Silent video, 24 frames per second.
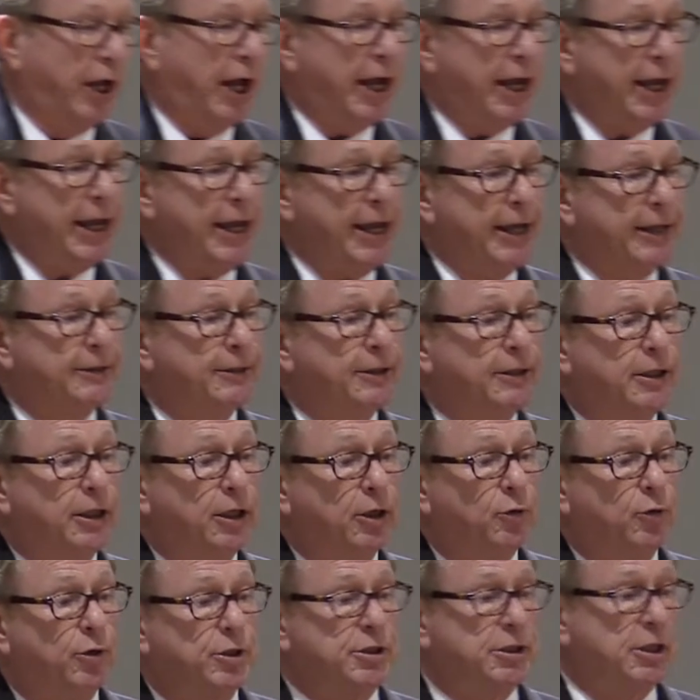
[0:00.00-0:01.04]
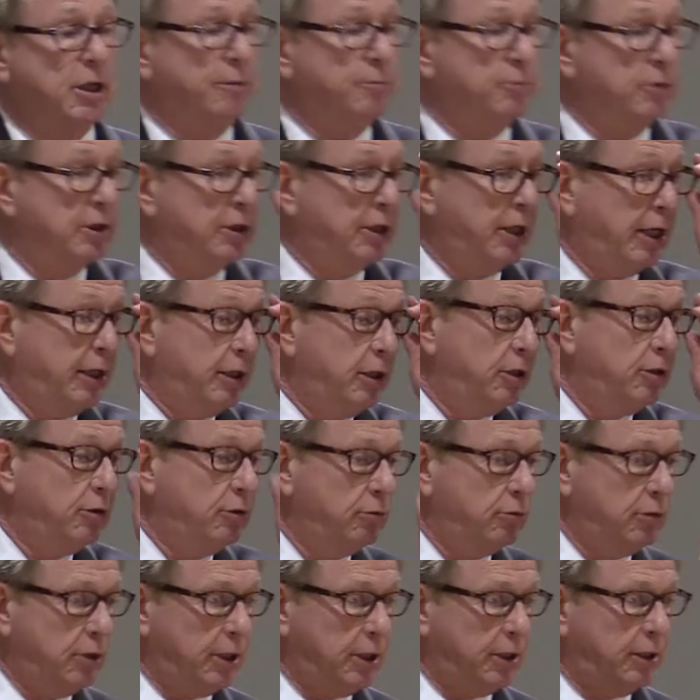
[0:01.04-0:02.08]
I had to deal with something that
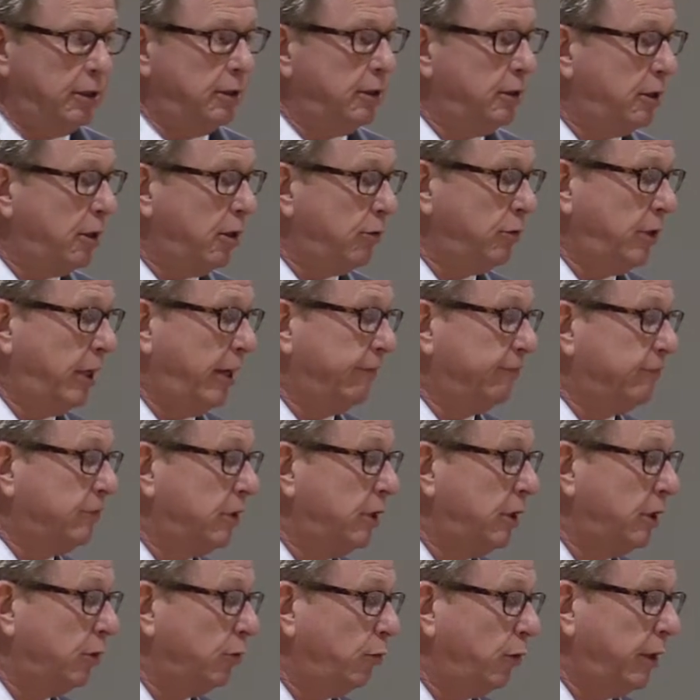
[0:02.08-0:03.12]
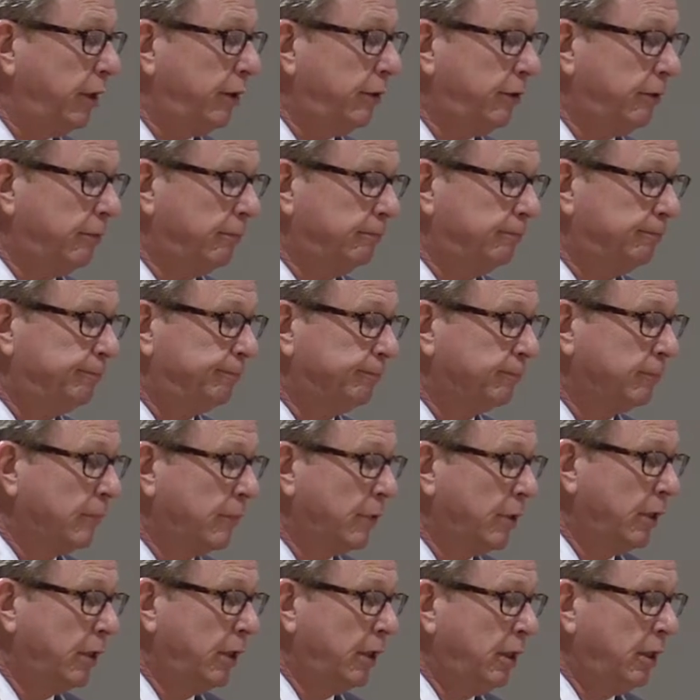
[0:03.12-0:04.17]
you don't have to deal with.
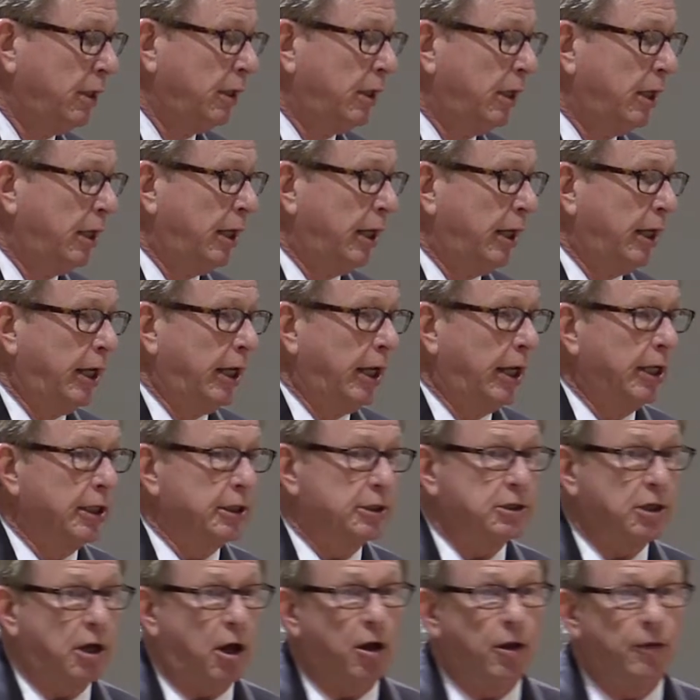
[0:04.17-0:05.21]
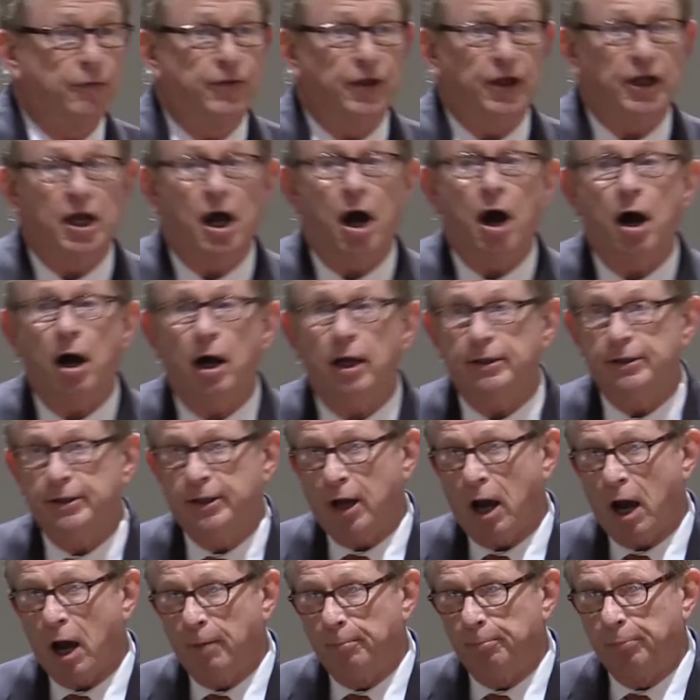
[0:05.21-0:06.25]
And it's called the God
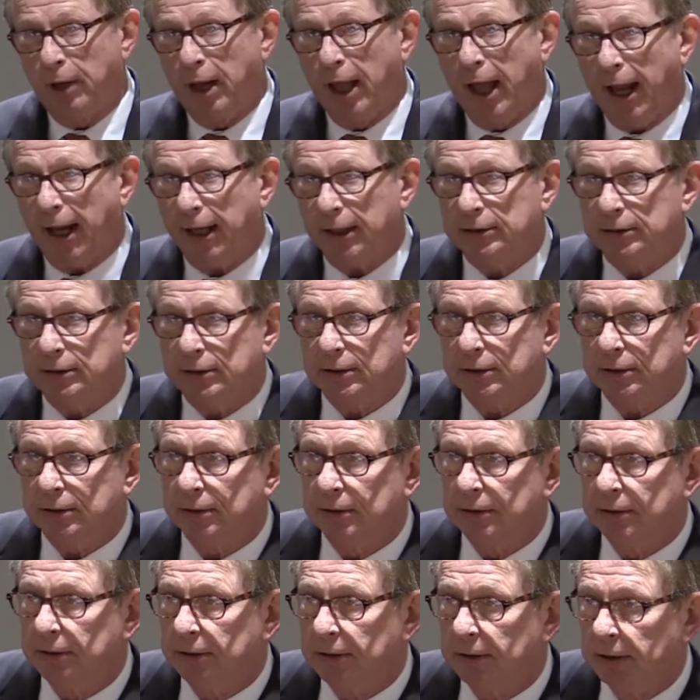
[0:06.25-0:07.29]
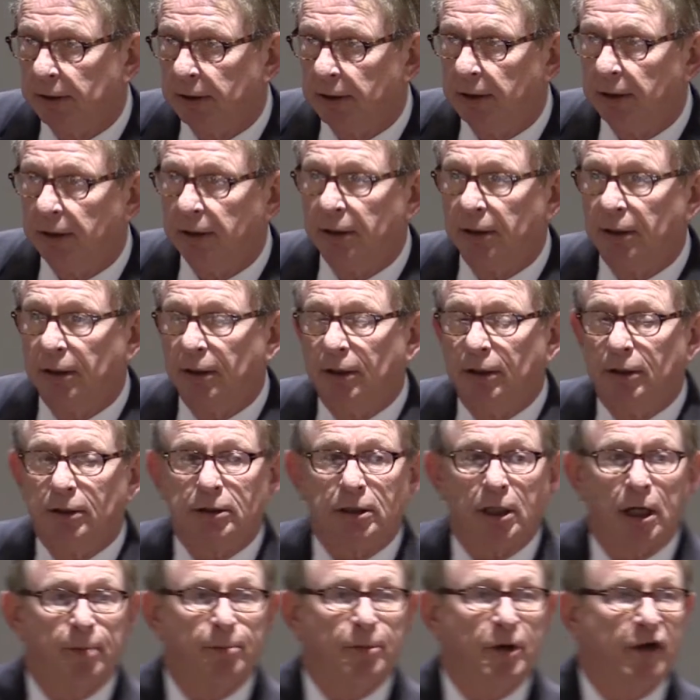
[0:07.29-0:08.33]
complex.
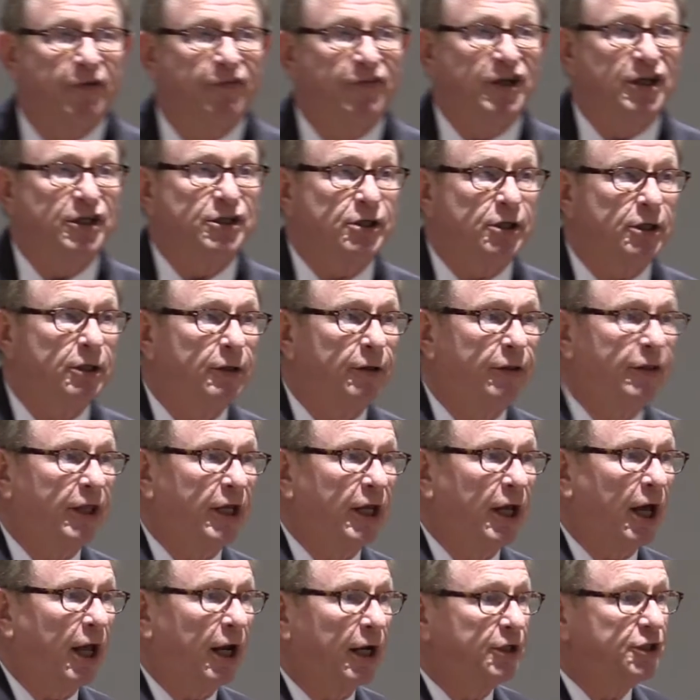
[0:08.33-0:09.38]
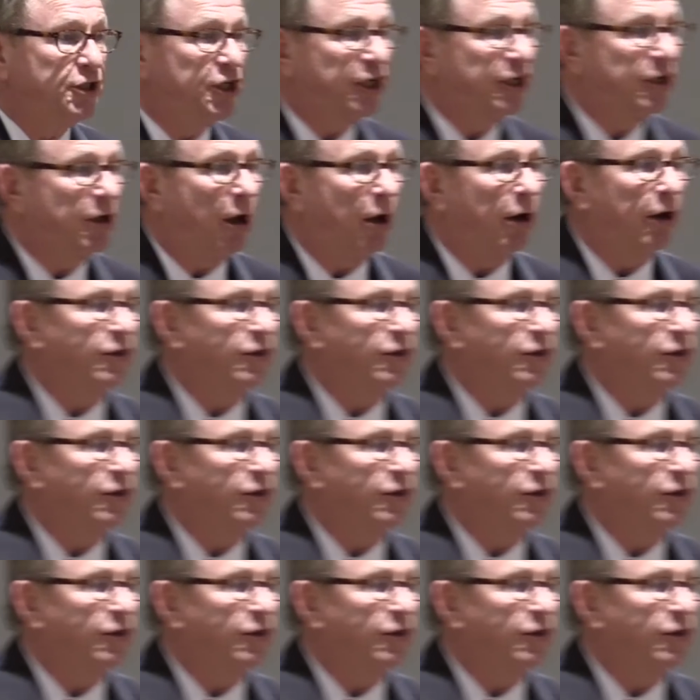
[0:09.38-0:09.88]
Some of us in theology call